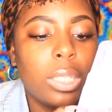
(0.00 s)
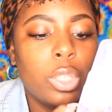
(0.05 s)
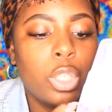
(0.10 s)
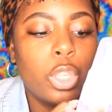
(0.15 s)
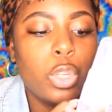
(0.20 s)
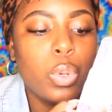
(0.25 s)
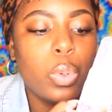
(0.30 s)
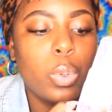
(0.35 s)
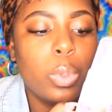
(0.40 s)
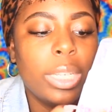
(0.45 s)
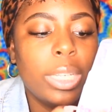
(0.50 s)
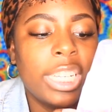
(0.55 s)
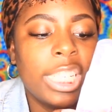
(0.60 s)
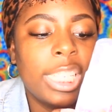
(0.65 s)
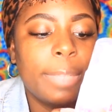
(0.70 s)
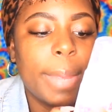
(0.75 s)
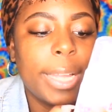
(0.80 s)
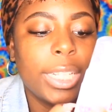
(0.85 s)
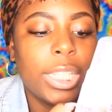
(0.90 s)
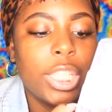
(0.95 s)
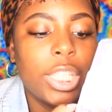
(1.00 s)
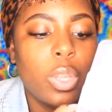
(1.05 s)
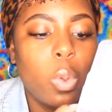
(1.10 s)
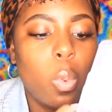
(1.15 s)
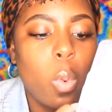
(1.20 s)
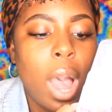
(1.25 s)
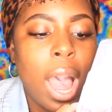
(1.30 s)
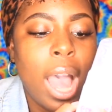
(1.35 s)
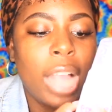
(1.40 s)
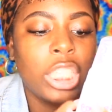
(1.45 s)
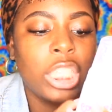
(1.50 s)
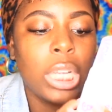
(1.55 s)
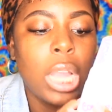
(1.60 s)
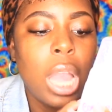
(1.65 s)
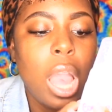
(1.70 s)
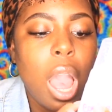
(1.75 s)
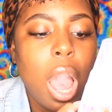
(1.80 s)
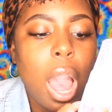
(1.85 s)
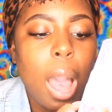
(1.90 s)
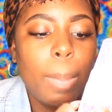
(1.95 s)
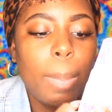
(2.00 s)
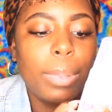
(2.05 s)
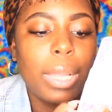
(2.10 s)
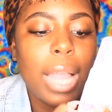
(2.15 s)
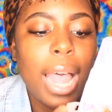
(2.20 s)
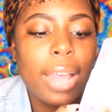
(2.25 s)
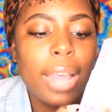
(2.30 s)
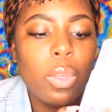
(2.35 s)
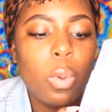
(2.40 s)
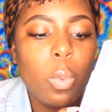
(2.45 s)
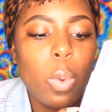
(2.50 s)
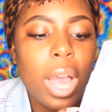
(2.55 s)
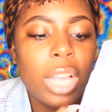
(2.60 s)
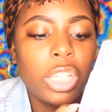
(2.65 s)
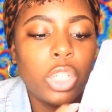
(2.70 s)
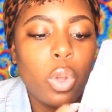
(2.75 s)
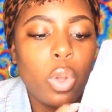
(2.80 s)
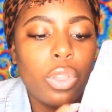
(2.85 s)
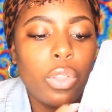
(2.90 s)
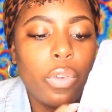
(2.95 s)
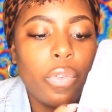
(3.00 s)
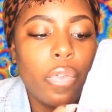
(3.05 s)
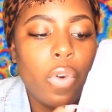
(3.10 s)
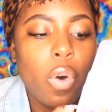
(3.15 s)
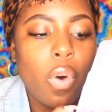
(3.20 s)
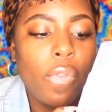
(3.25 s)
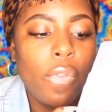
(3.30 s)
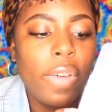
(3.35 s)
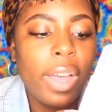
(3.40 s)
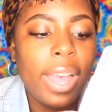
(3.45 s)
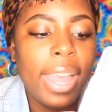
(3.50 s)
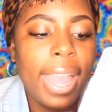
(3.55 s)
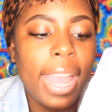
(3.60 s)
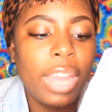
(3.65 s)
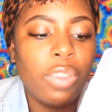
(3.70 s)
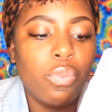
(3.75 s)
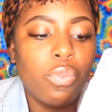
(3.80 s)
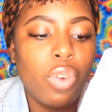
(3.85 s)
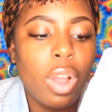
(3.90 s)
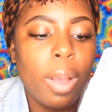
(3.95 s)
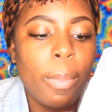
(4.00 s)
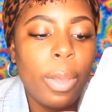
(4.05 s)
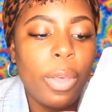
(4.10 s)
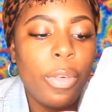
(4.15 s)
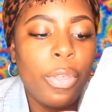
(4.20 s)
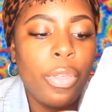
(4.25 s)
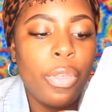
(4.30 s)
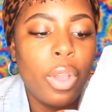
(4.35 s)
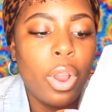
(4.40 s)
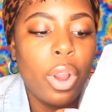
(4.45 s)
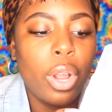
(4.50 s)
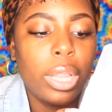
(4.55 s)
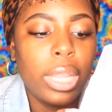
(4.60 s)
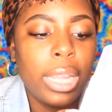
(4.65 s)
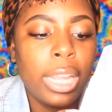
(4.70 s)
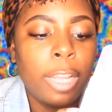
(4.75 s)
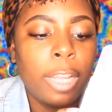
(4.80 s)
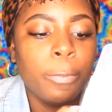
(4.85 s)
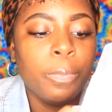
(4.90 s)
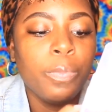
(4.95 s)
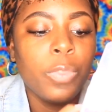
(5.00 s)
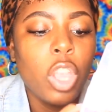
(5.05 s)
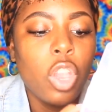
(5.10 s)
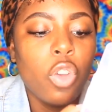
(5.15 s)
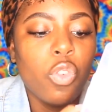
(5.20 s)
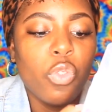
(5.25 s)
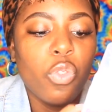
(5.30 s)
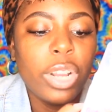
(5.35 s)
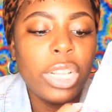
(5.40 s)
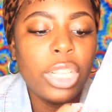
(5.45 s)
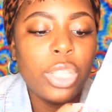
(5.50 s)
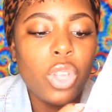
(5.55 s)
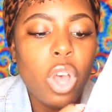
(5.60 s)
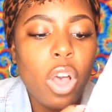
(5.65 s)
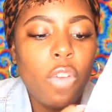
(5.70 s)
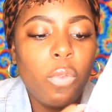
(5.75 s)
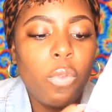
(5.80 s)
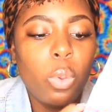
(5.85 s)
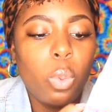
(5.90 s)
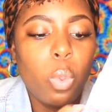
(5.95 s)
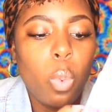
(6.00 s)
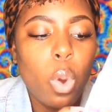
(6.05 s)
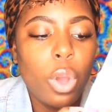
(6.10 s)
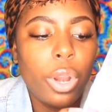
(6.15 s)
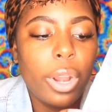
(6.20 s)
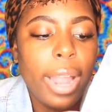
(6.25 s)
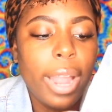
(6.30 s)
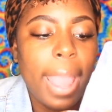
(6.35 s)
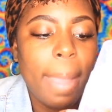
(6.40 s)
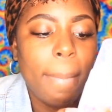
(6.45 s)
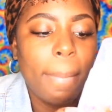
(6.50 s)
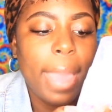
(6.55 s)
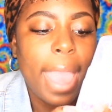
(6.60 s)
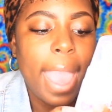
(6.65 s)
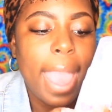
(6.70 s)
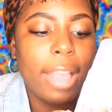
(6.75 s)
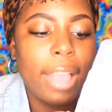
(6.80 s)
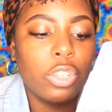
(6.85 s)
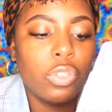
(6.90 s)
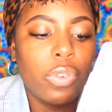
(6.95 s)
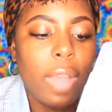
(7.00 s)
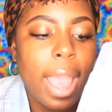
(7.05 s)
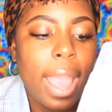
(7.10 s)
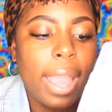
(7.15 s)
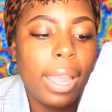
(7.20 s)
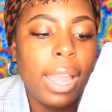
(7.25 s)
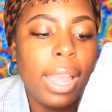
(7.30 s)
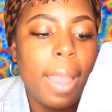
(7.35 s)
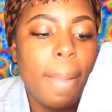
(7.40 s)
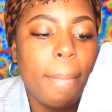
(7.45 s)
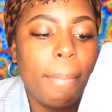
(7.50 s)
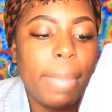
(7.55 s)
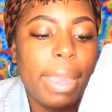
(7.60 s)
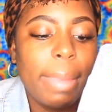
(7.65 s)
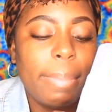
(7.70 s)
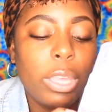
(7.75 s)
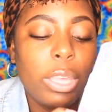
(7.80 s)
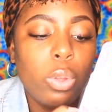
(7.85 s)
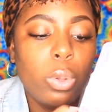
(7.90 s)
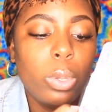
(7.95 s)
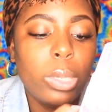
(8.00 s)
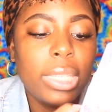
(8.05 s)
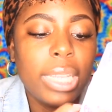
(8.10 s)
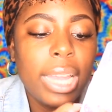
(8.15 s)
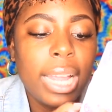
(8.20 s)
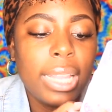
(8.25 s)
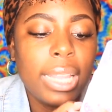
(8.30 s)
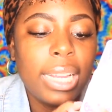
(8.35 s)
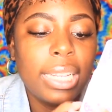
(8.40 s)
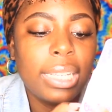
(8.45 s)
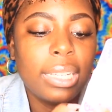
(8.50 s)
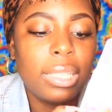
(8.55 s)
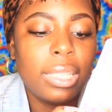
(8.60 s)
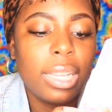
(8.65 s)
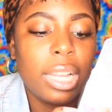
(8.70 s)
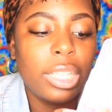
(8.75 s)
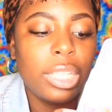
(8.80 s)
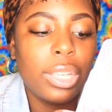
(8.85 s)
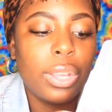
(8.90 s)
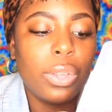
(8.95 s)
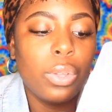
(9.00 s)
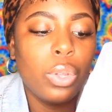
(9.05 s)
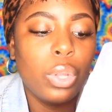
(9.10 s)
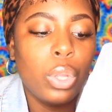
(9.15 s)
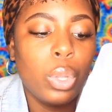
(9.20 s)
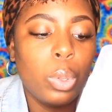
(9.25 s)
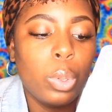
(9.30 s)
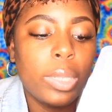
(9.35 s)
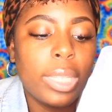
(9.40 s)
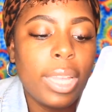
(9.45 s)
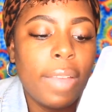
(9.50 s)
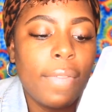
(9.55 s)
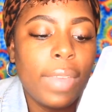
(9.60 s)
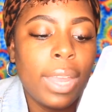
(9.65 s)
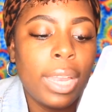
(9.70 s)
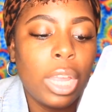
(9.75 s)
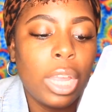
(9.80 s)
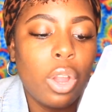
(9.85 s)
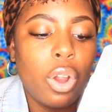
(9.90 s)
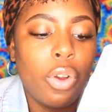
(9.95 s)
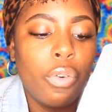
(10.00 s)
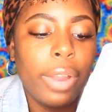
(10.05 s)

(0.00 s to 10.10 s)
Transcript: to dispense the wash, apply the wash on the vulva and rub thoroughly. Rinse off with water and pat dry. May be used daily, discontinue use if any